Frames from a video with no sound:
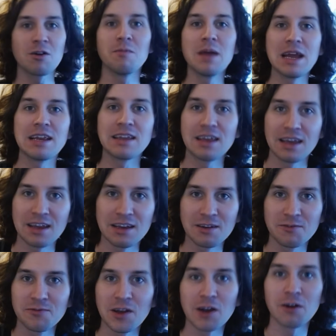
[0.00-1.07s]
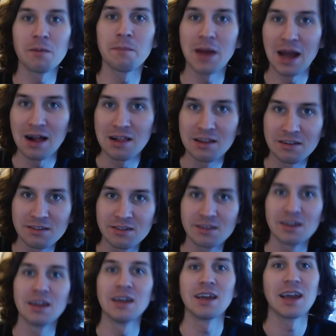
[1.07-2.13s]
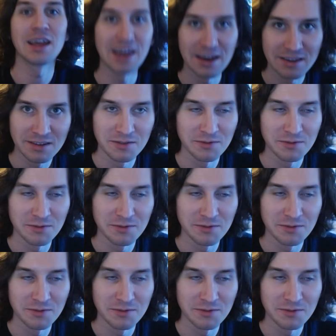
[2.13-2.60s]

Mane King, fair and balanced in Edison